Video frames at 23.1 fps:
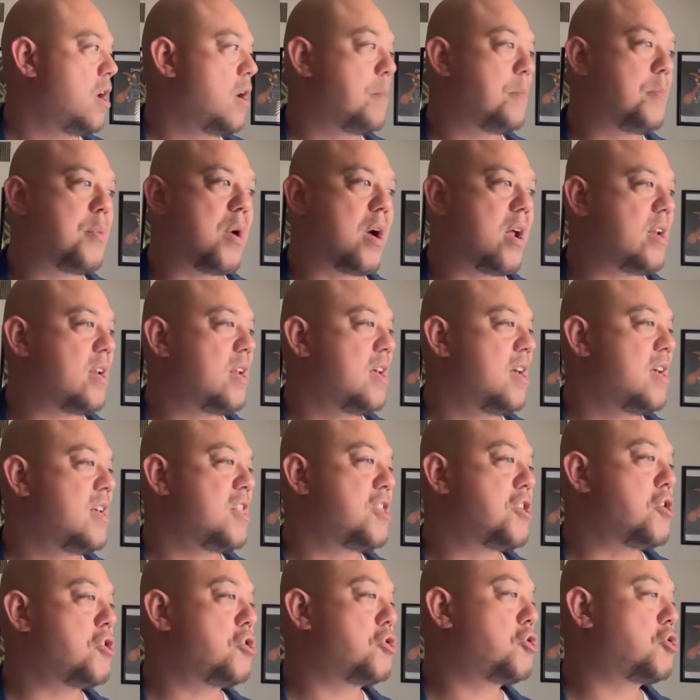But
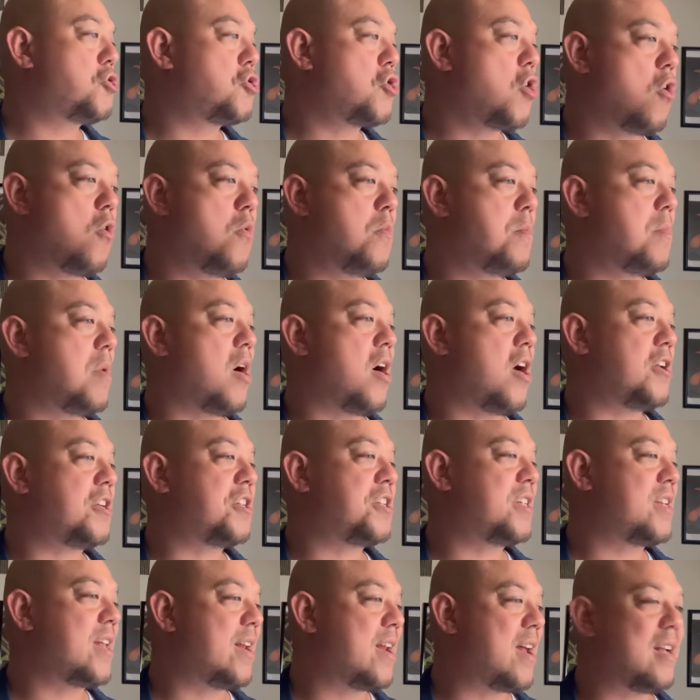there's so much
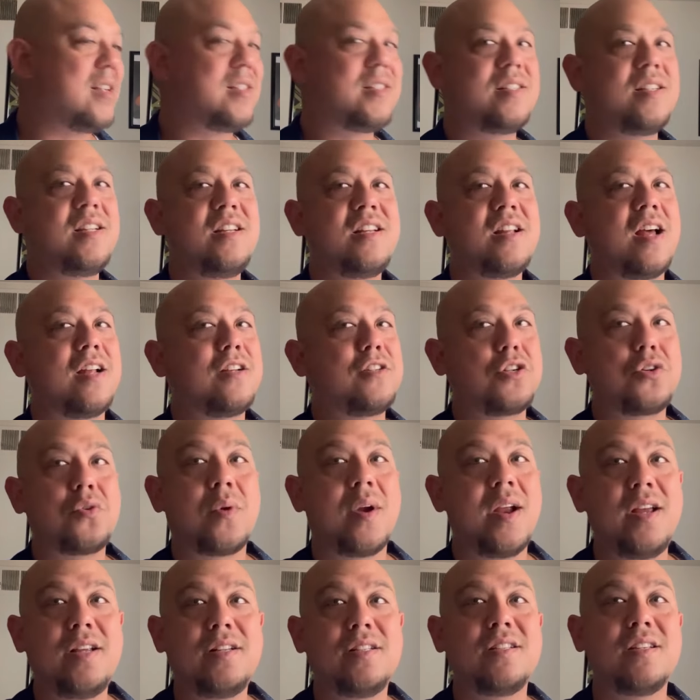that I see that's
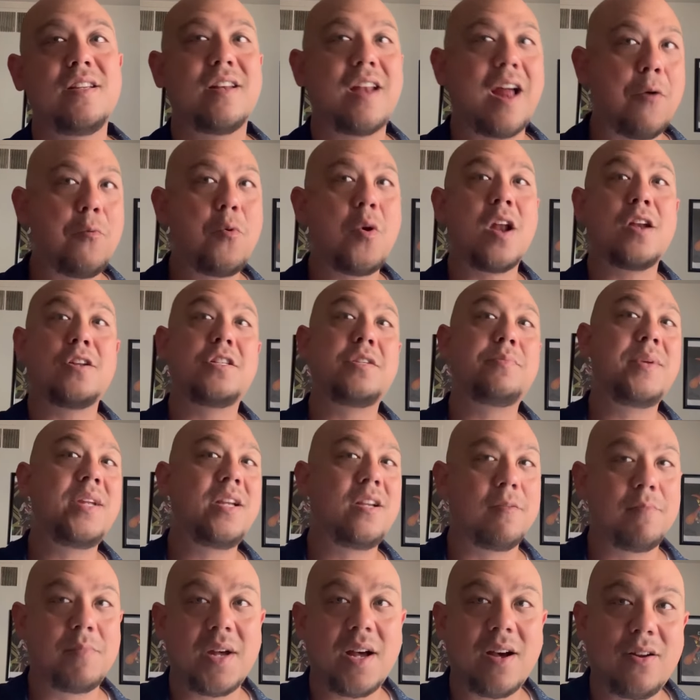crazy, and I want to speak
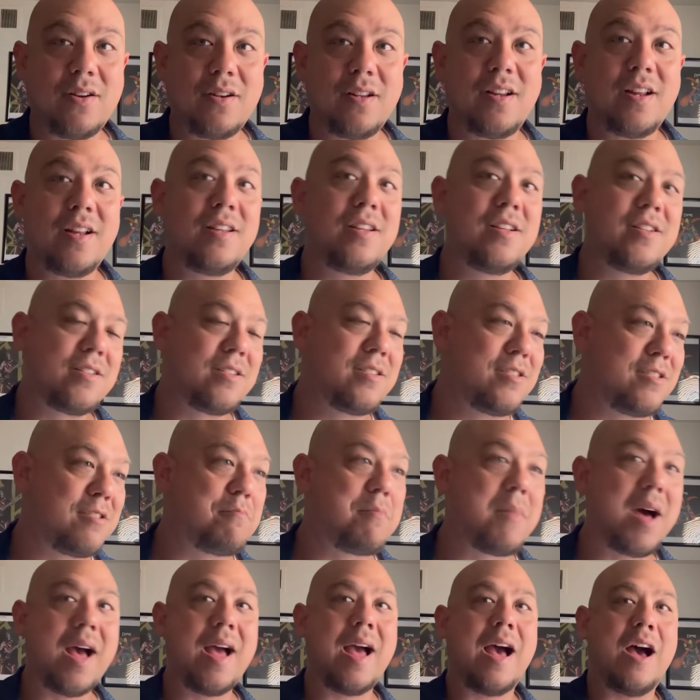about it. And this is
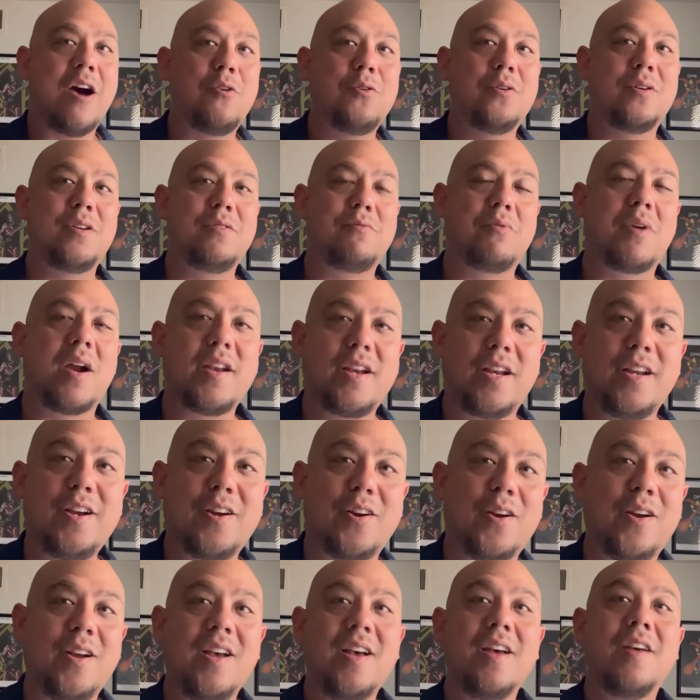my outlet right
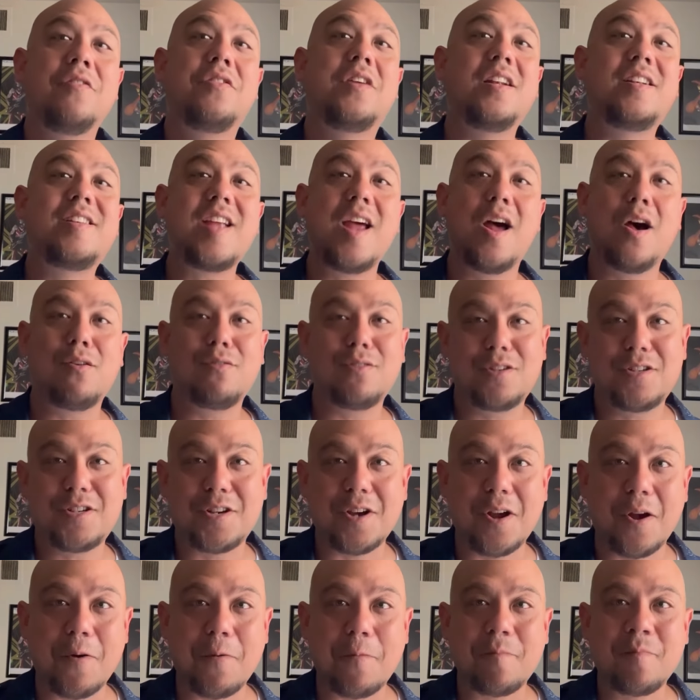here The Delz
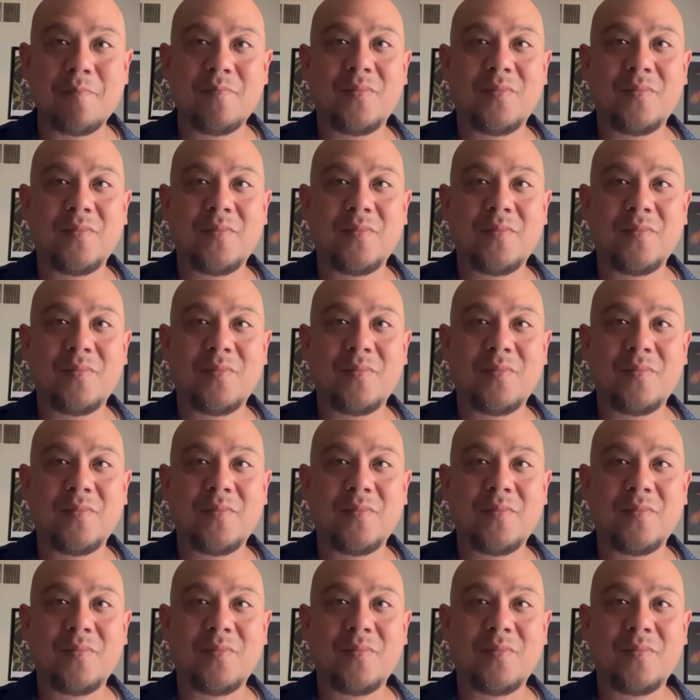Show.